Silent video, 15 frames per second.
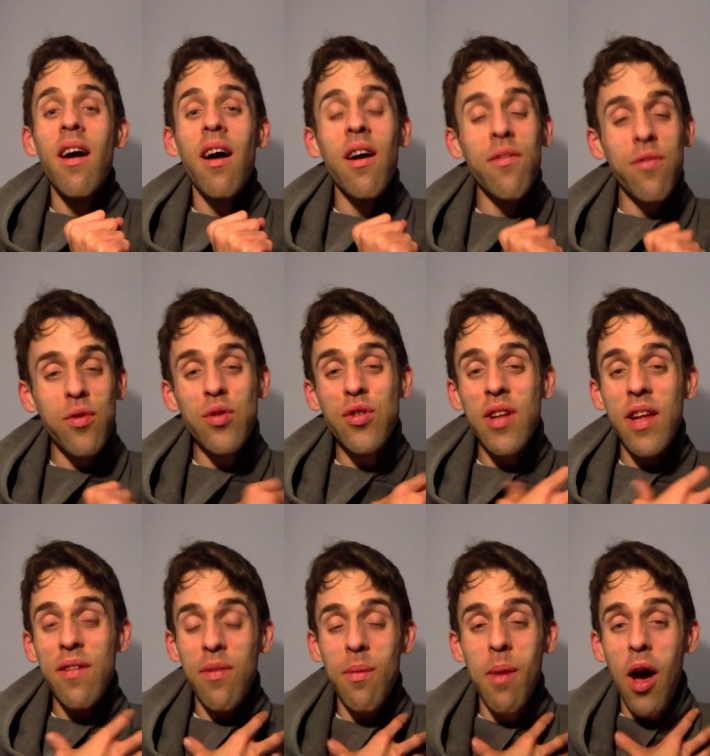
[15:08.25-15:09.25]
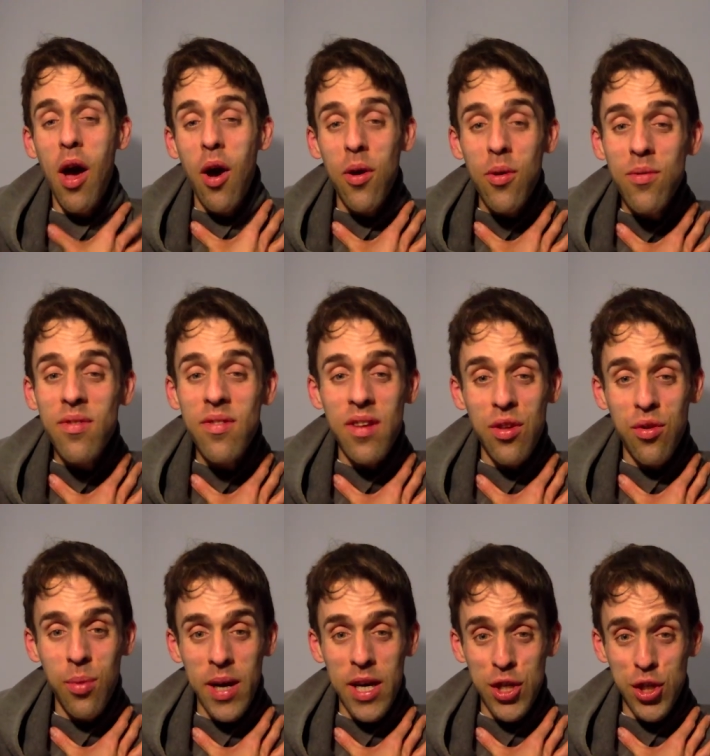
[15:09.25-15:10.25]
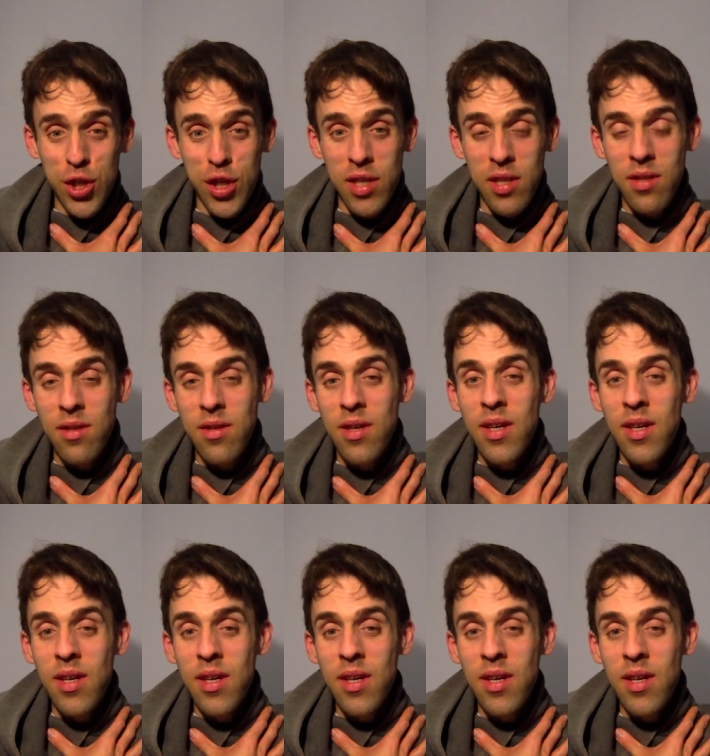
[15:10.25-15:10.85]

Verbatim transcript: unfortunately for my own situation.